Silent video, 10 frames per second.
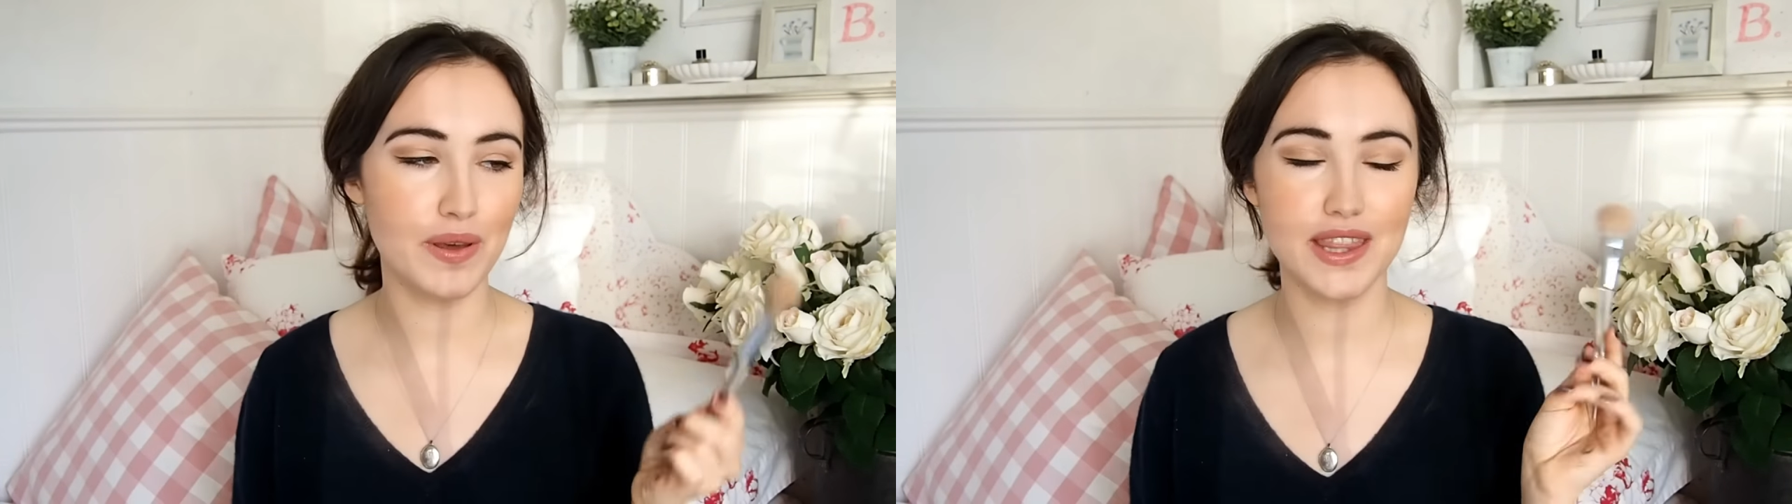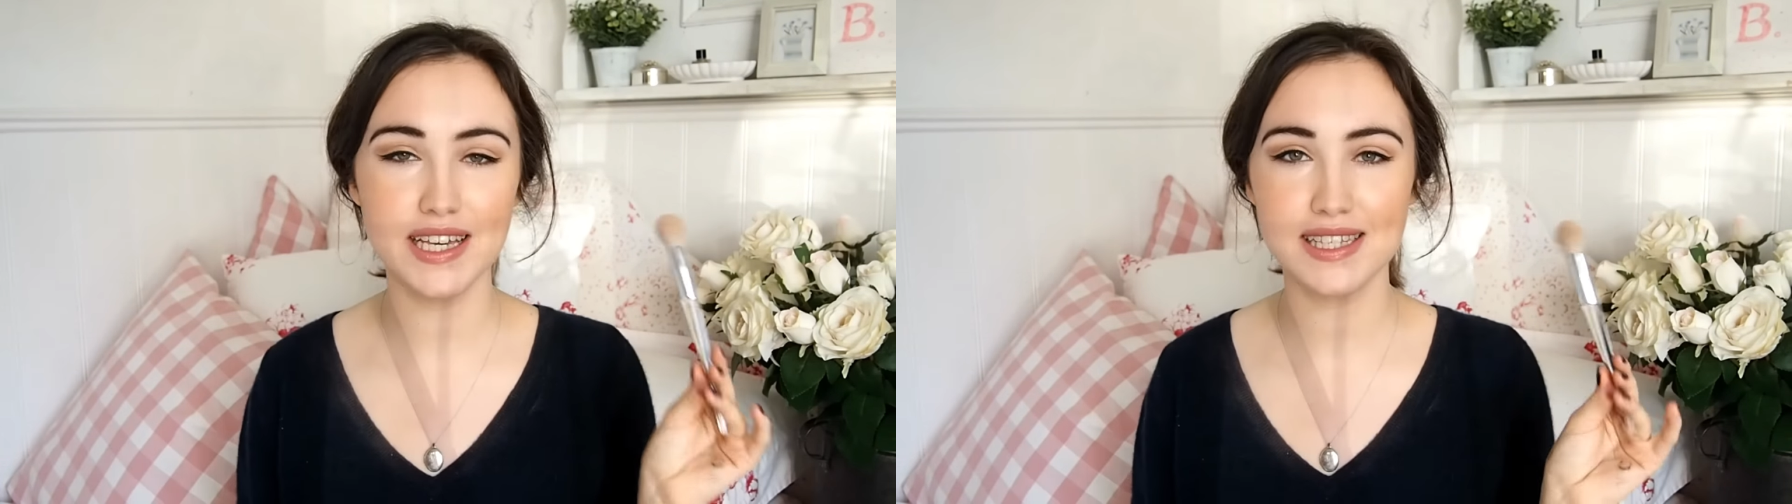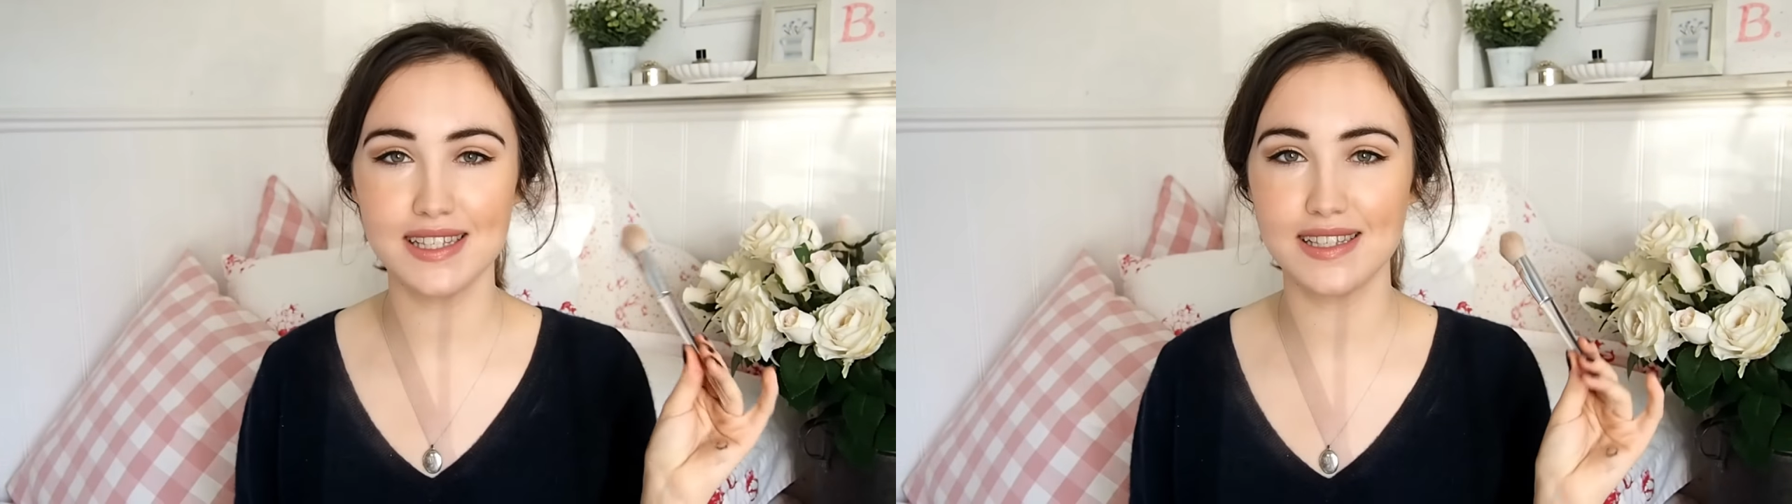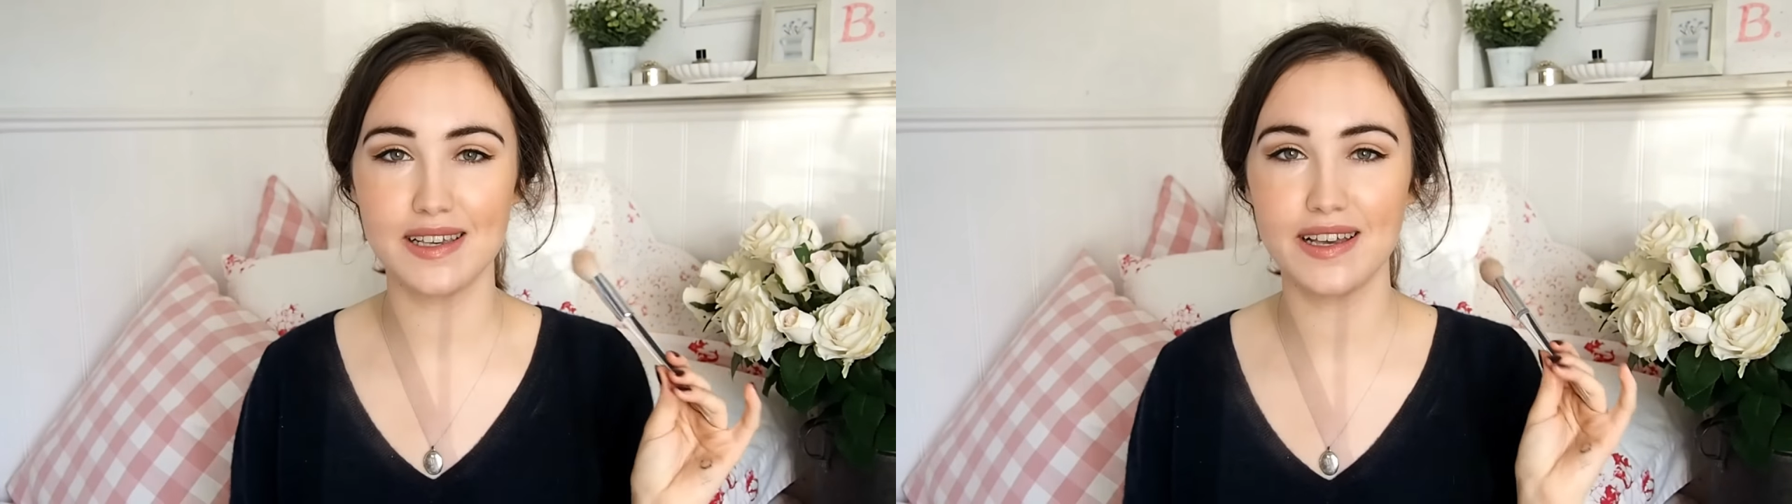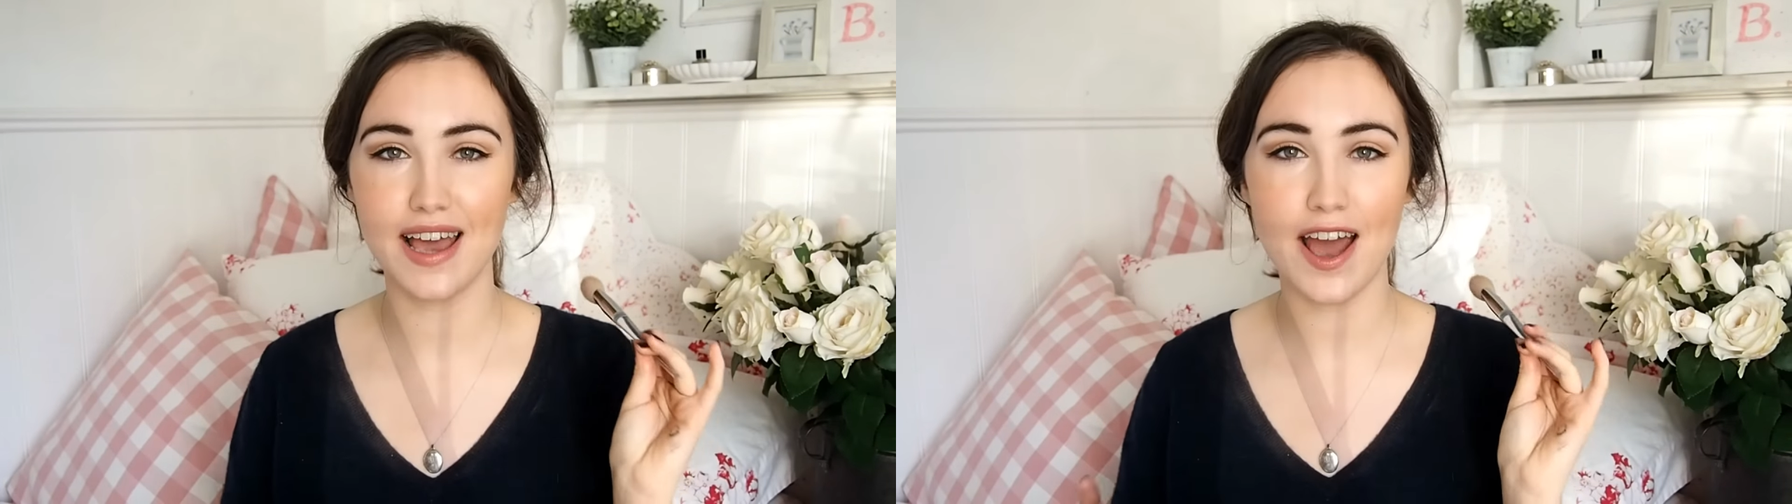but this
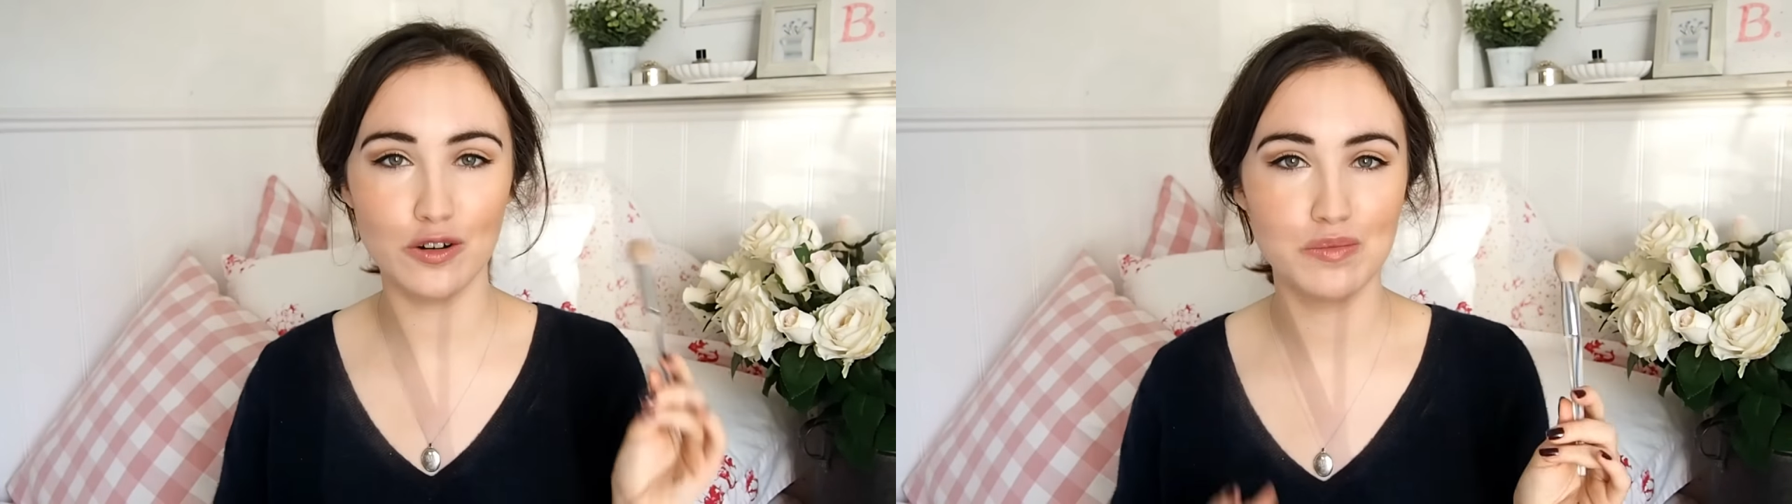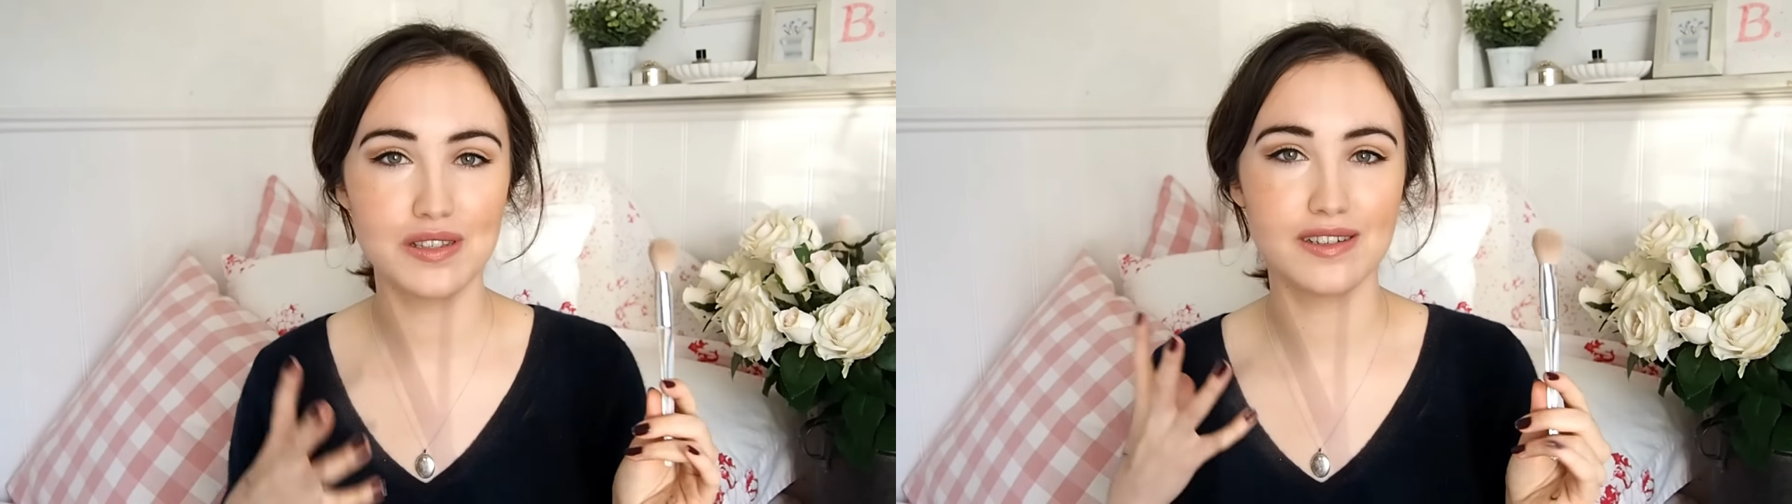helps